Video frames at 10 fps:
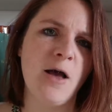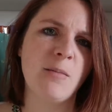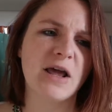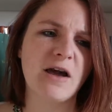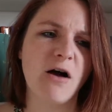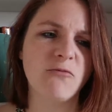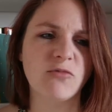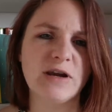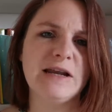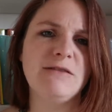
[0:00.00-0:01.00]
but I can't
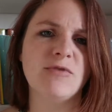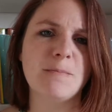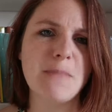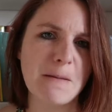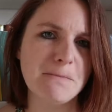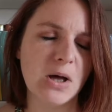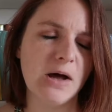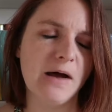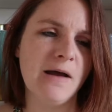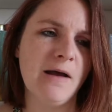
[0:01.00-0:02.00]
really
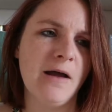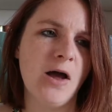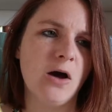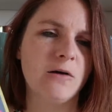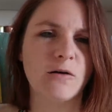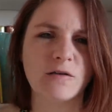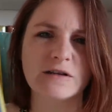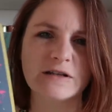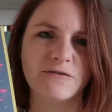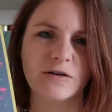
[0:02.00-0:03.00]
remember a lot of the
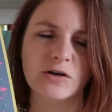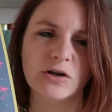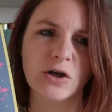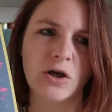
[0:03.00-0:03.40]
different